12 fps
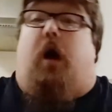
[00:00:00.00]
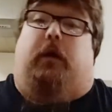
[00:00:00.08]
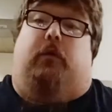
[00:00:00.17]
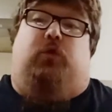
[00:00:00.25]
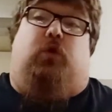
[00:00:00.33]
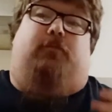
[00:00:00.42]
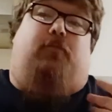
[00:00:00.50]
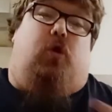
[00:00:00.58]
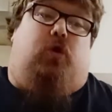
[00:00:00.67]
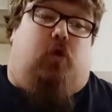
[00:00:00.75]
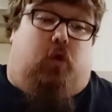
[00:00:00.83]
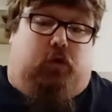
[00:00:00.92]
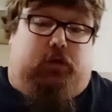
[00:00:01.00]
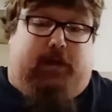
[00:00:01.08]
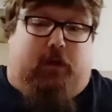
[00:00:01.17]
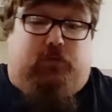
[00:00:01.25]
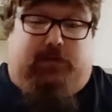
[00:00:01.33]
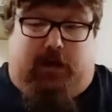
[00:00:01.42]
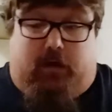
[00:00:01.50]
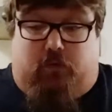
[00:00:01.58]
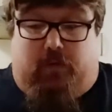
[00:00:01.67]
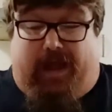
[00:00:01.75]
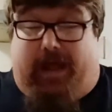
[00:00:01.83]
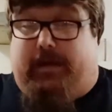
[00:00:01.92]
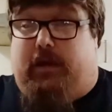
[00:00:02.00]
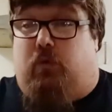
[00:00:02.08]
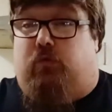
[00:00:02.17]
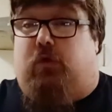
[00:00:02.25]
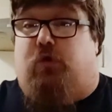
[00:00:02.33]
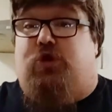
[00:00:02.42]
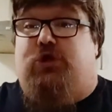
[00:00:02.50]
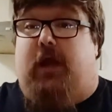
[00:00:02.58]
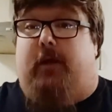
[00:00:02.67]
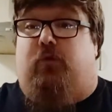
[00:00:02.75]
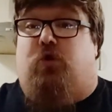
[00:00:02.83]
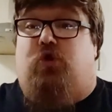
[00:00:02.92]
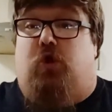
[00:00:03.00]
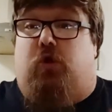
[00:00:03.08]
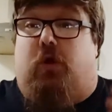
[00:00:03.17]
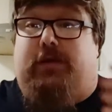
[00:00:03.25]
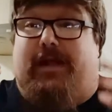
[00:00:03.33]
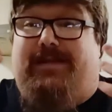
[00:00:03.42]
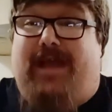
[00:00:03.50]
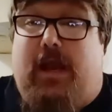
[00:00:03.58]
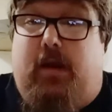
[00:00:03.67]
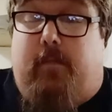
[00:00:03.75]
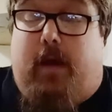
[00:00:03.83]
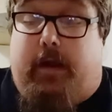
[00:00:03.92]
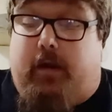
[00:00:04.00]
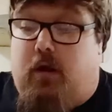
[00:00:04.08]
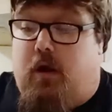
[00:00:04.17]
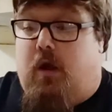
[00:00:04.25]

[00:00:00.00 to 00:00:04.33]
and I'll just put cotton towels out and it will do shit because you guys ain't telling me.